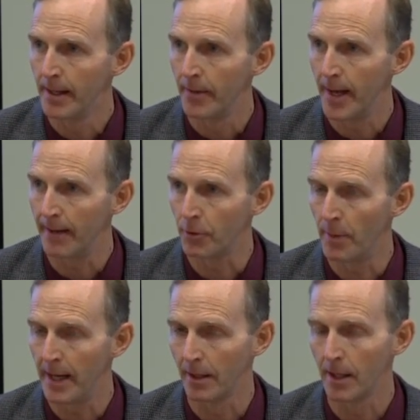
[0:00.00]
They have to
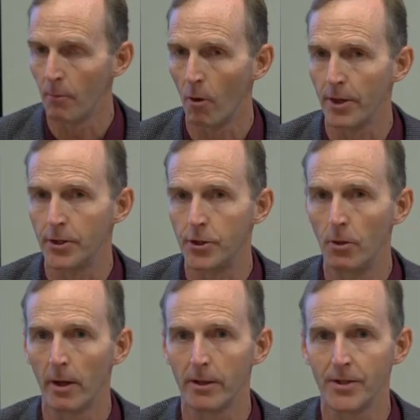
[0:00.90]
pay a little more than
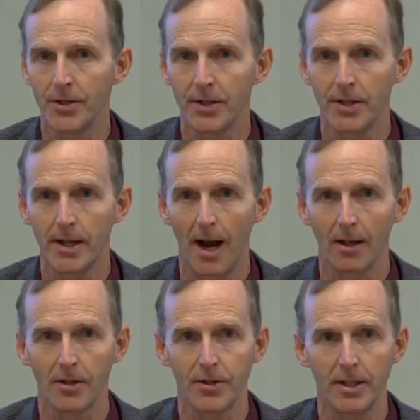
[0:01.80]

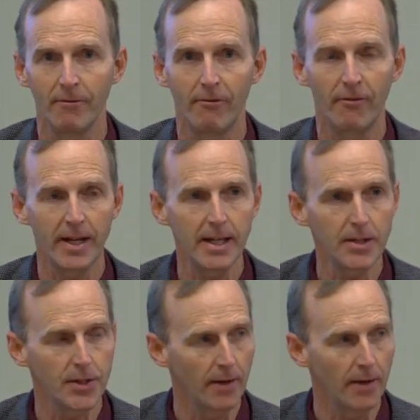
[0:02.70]
$260 in fees,